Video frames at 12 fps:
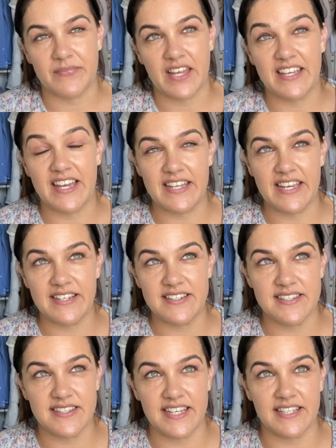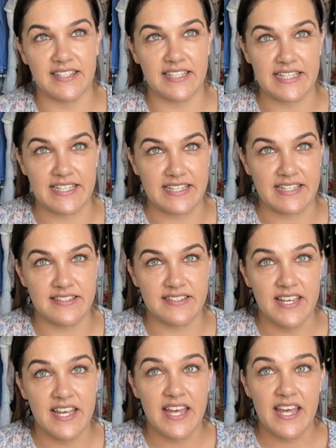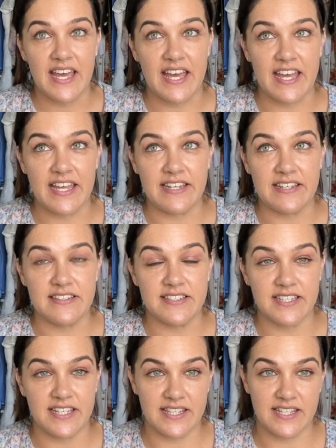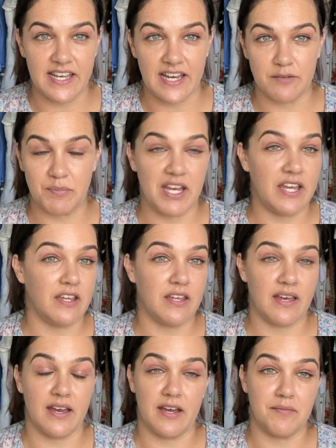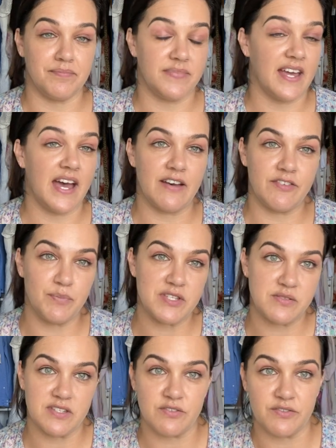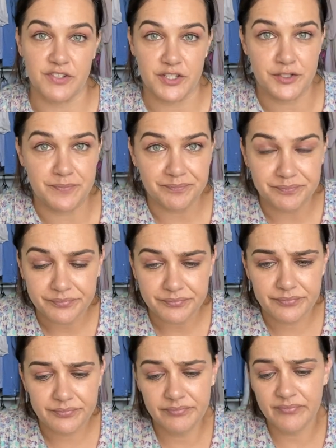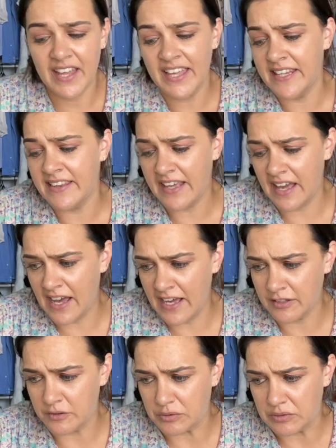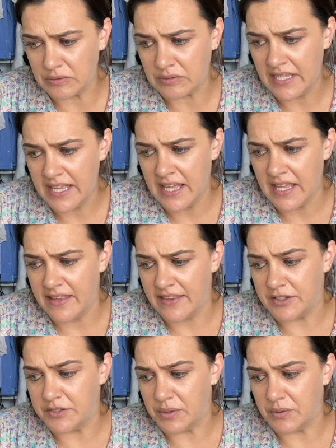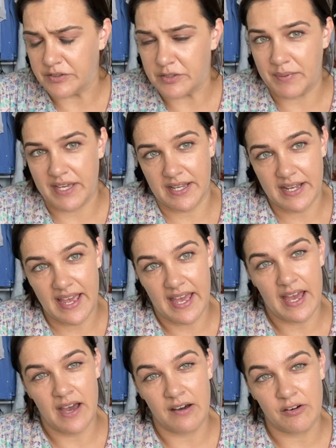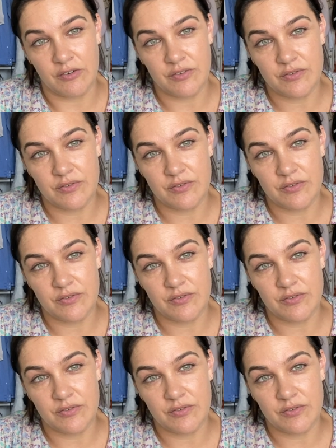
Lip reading: Connect Then Lead, and in the art by the Harvard Business Review. And in the article, they talked about how